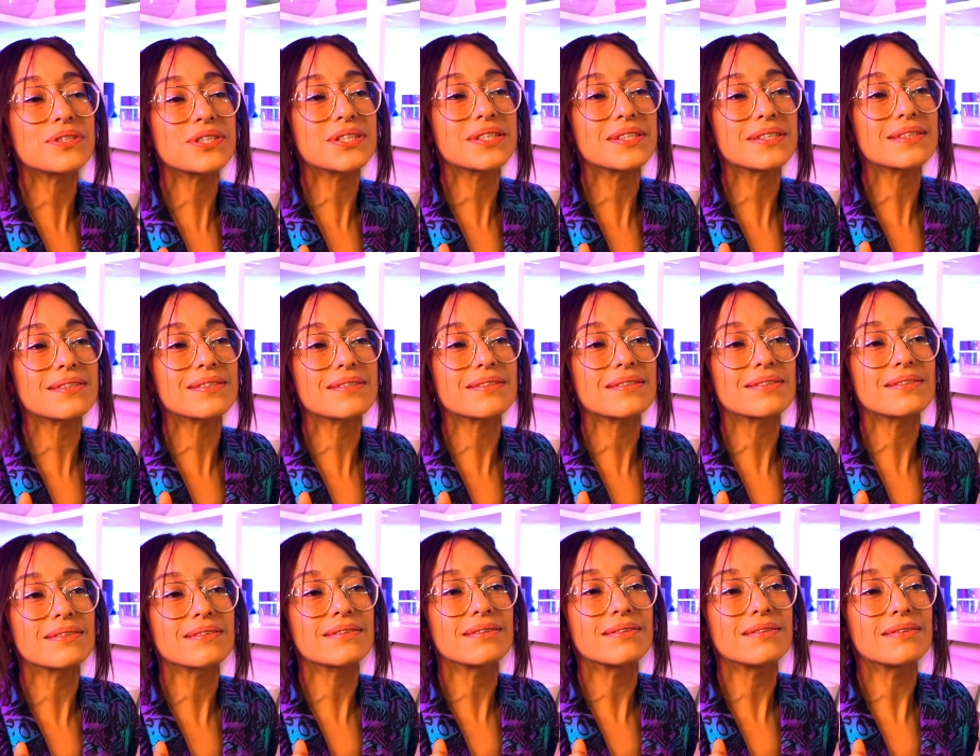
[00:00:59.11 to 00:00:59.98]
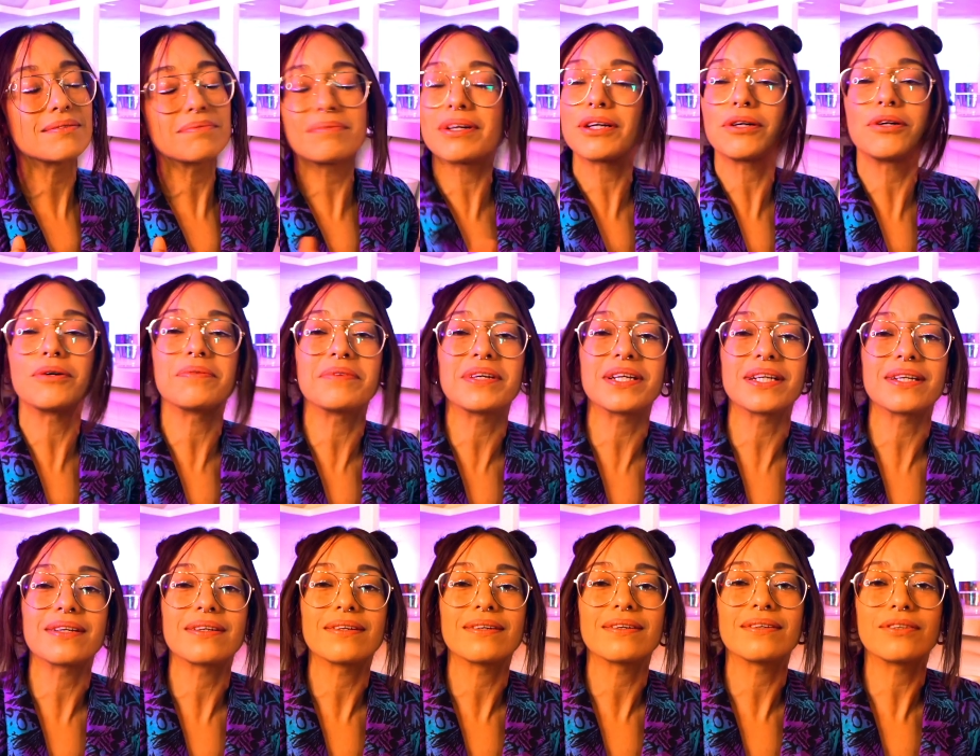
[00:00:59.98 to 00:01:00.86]
cheese, my
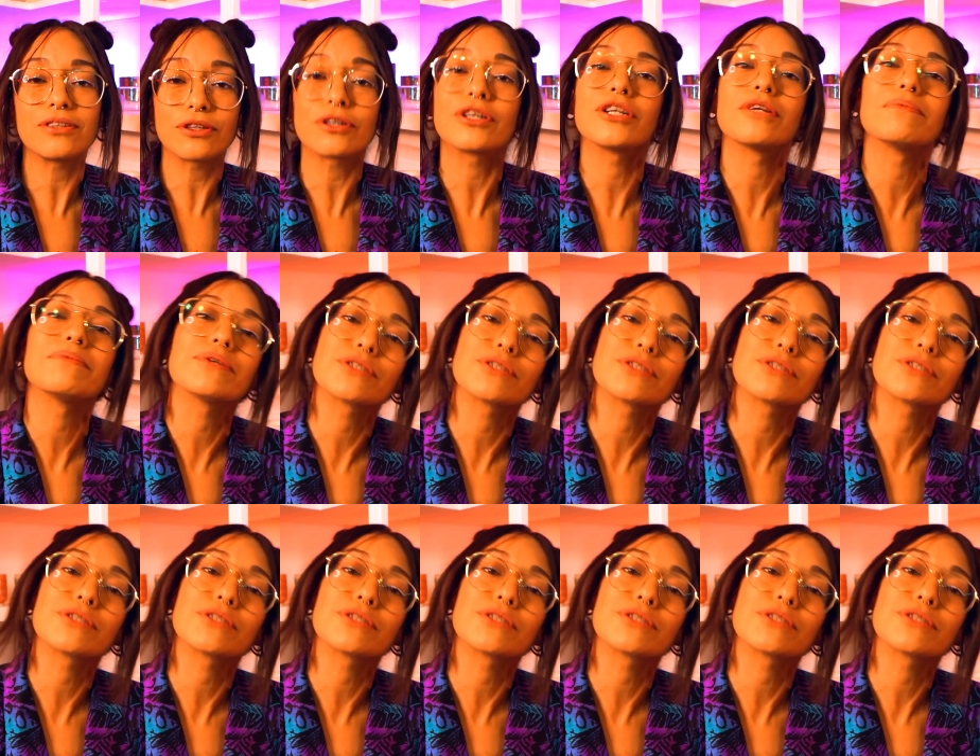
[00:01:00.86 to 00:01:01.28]
homie, they're gonna be